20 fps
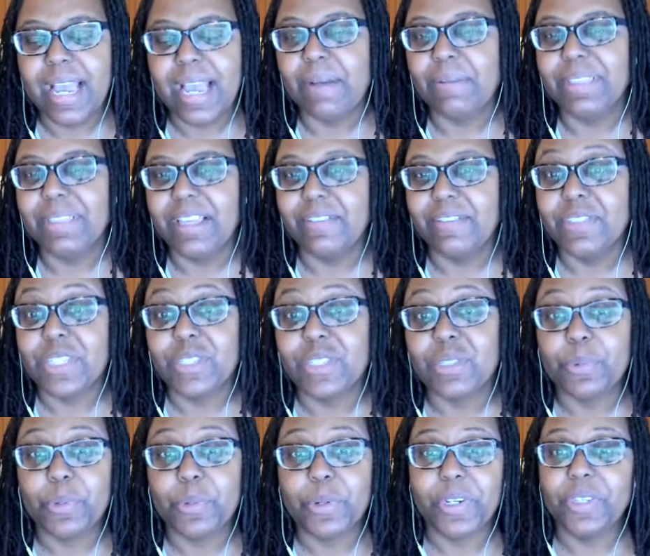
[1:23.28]
I would love to
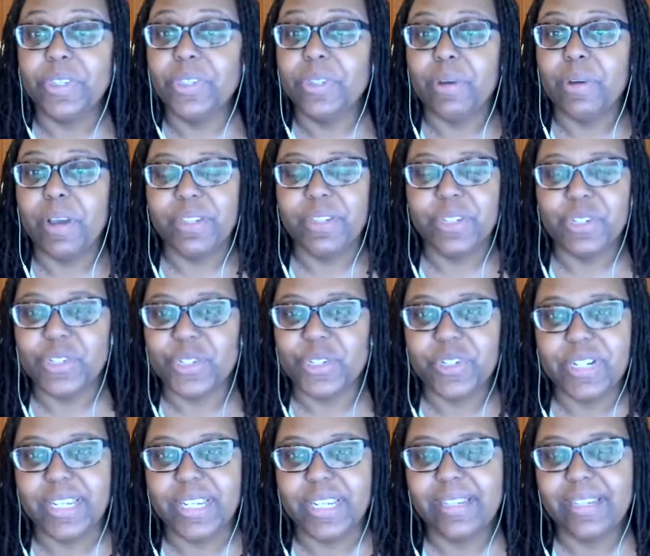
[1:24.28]
support you on your
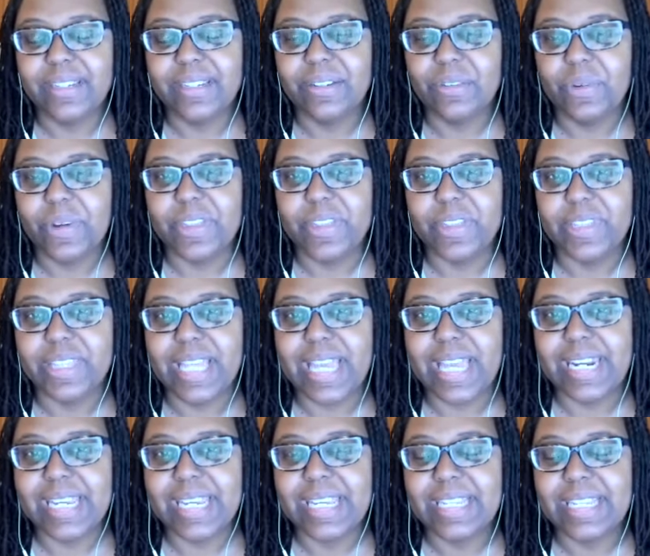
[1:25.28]
journey, whether
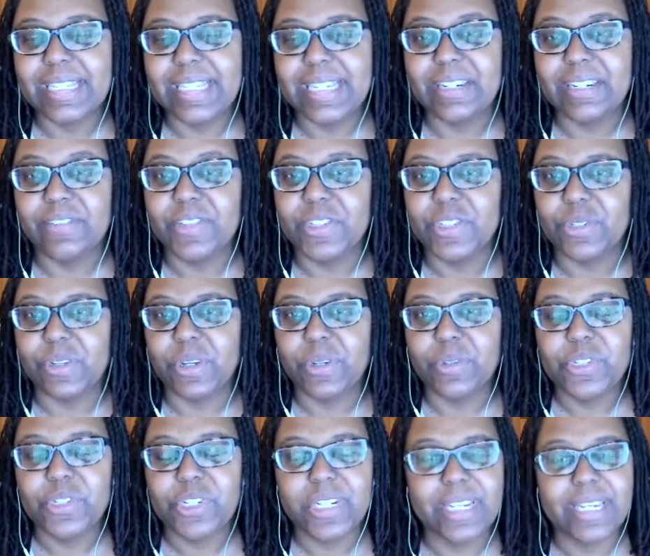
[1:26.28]
that is individual
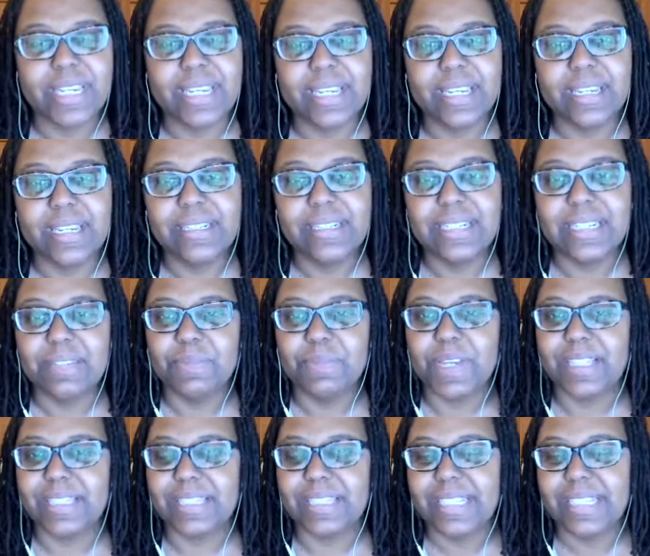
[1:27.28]
coaching, team
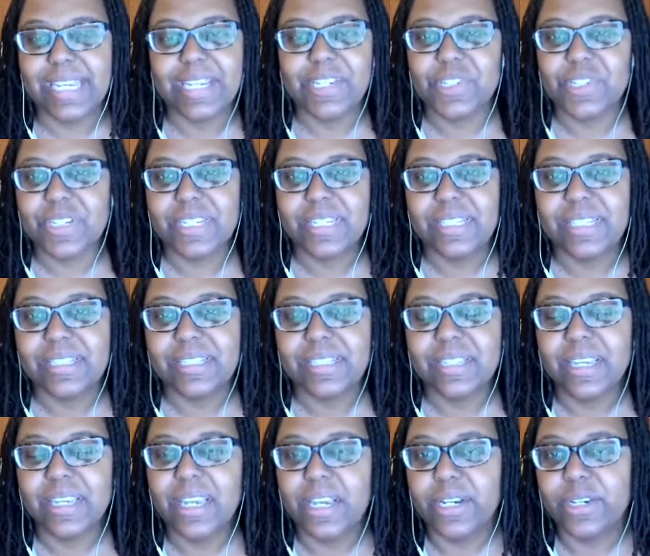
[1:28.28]
consultations,
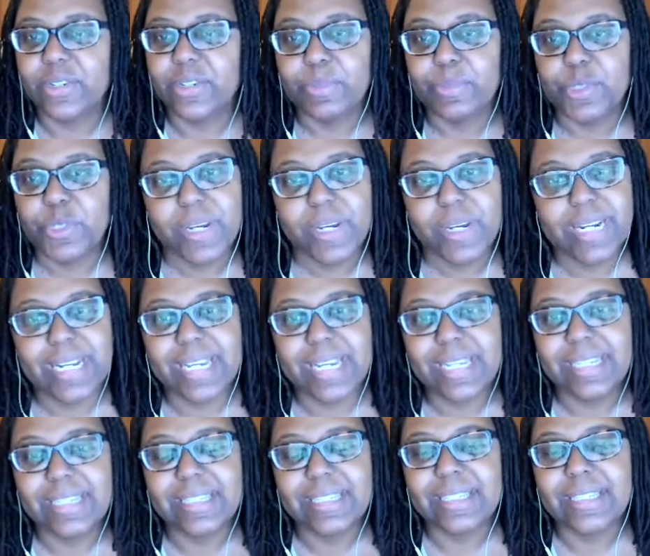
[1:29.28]
group
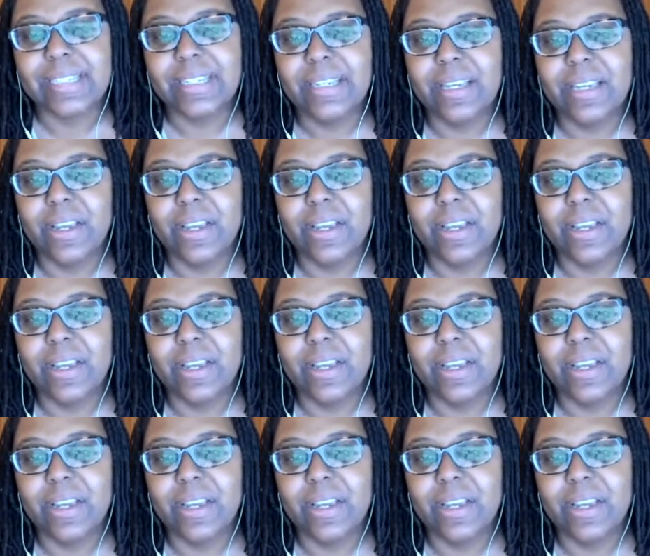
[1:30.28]
trainings,